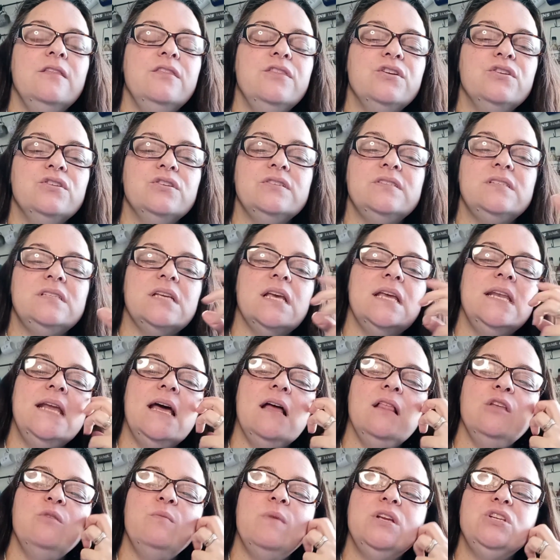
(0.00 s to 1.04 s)
There's an
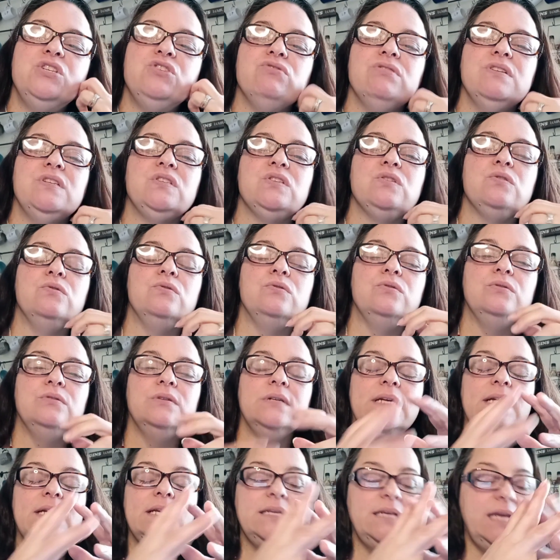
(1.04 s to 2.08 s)
elementary school
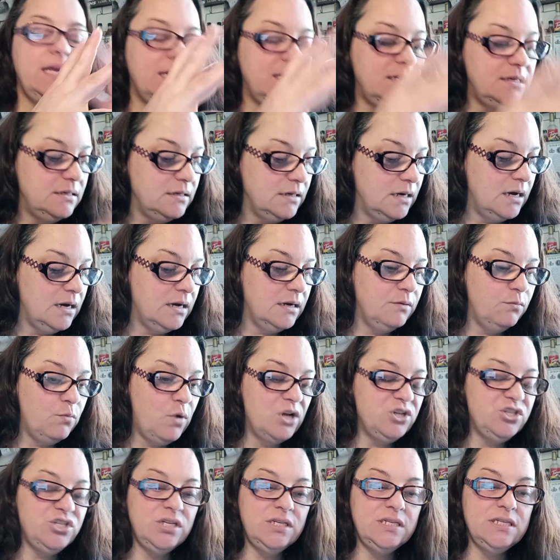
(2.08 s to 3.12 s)
in
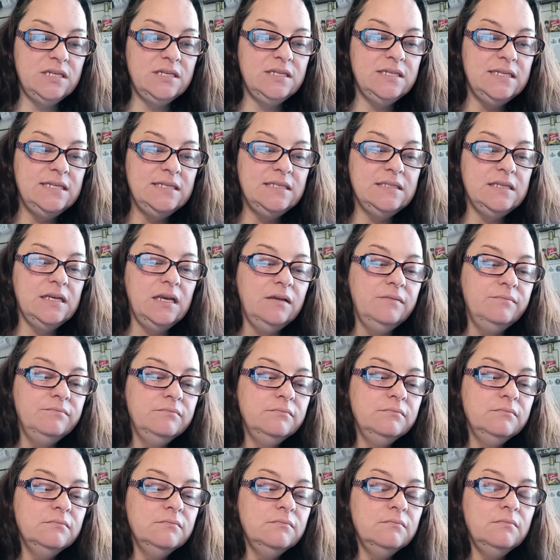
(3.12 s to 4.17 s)
Washington, D.C.,
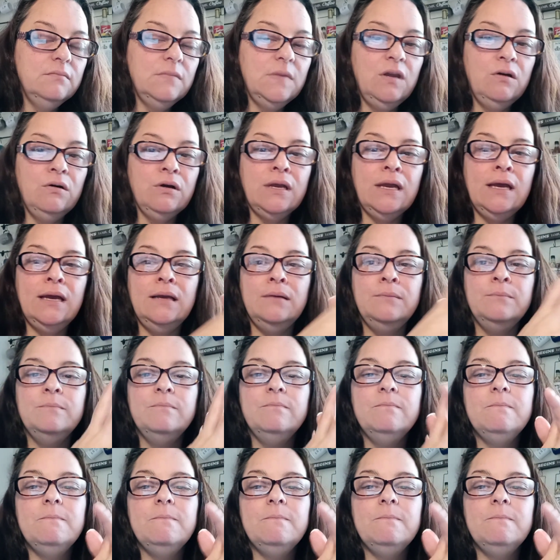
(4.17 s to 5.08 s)
okay?